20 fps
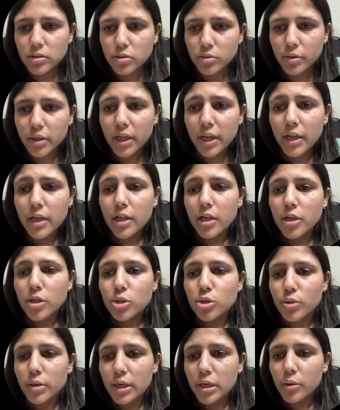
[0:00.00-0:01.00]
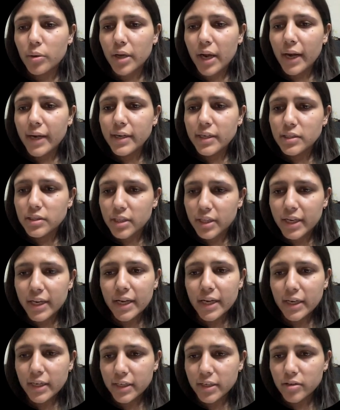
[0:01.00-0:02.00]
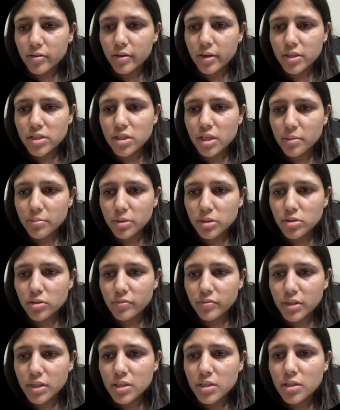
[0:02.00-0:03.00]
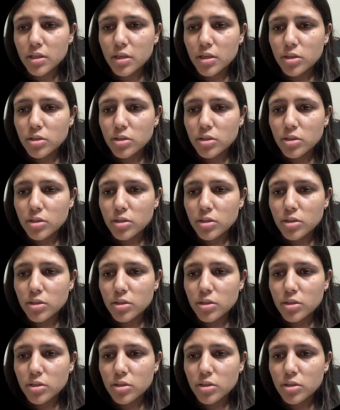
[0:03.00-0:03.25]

Okay, so we'll look at three nearest neighbors of this.